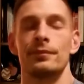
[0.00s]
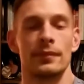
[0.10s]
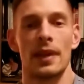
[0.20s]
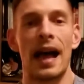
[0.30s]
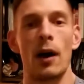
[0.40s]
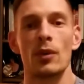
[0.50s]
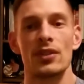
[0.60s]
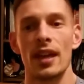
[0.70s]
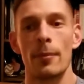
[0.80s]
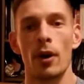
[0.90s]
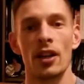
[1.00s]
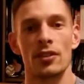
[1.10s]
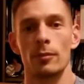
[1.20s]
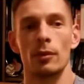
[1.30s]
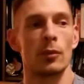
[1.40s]
How is that
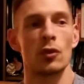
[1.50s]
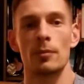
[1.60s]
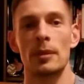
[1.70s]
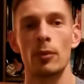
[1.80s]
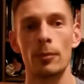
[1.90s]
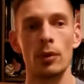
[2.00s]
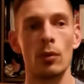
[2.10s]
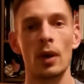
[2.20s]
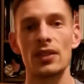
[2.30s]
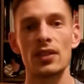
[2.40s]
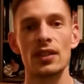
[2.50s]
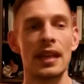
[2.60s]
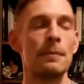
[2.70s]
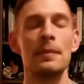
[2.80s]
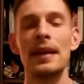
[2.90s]
possible? Most people poo once a day,
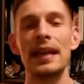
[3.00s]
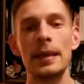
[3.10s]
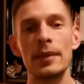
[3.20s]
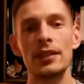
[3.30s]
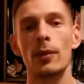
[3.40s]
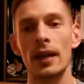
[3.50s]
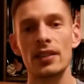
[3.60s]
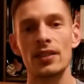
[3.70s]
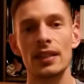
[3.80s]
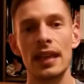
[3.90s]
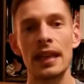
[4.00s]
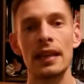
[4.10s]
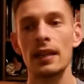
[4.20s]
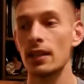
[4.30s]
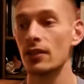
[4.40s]
maybe twice a
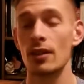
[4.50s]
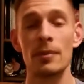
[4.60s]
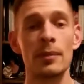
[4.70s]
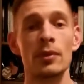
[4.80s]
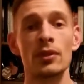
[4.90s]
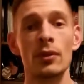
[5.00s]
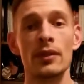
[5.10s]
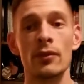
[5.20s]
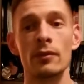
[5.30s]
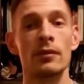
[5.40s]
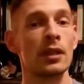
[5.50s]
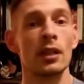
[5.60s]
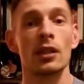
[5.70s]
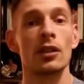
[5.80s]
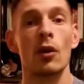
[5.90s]
day. Some people don't even
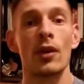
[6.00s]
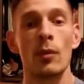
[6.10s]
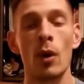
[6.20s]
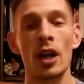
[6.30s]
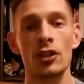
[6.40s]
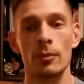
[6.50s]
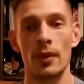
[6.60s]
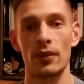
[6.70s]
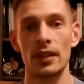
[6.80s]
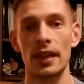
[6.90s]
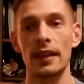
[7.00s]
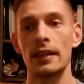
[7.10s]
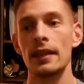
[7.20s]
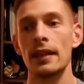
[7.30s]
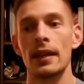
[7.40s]
go to the washroom every day.
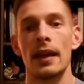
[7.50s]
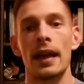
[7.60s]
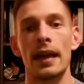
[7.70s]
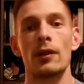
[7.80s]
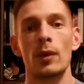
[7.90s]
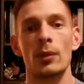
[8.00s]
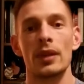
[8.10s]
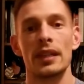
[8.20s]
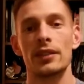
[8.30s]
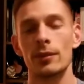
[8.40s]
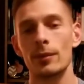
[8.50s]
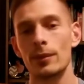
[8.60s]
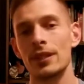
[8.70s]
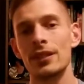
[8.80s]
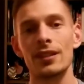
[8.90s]
And what we need to
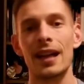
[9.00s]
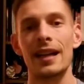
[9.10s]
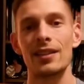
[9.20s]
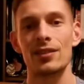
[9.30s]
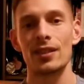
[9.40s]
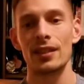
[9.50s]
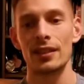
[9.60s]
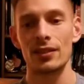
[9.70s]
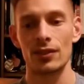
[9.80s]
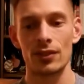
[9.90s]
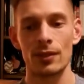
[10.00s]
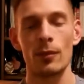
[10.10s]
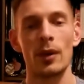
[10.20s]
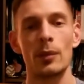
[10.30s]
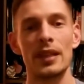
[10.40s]
realize is
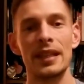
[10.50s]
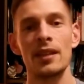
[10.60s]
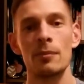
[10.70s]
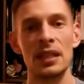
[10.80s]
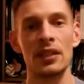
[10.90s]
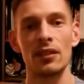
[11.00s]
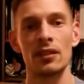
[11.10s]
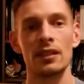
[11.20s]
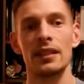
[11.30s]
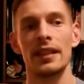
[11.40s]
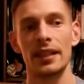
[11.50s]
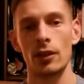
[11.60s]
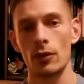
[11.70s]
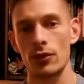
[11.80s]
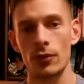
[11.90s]
when we eat a meal, it
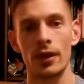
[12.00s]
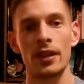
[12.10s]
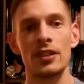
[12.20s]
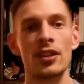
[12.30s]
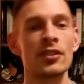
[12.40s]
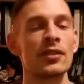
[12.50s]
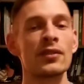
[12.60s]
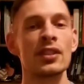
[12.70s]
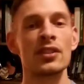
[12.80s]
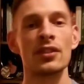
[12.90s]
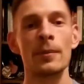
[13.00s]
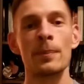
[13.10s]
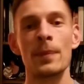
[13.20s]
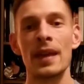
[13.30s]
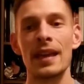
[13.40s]
goes through our digestive system
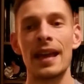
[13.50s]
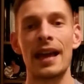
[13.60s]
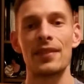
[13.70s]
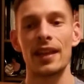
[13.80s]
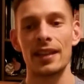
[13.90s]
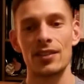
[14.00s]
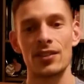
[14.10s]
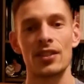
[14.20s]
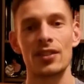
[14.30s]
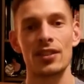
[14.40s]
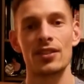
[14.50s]
and then it sits